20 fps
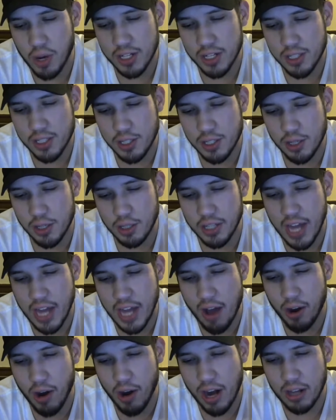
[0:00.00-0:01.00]
one is sold
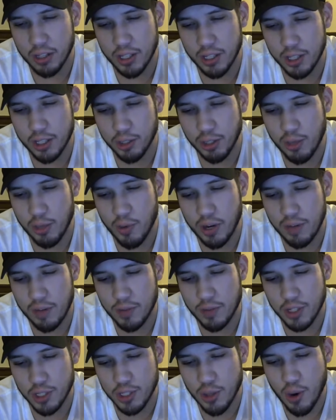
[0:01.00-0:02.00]
out, or I literally would have
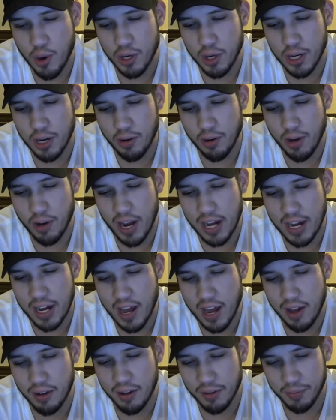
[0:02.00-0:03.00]
just ordered it right
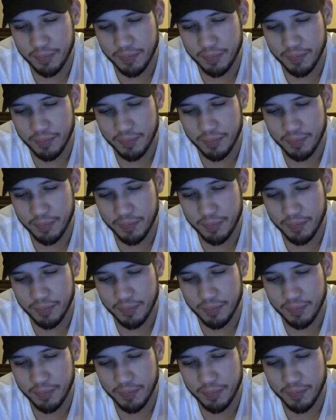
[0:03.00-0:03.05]
now.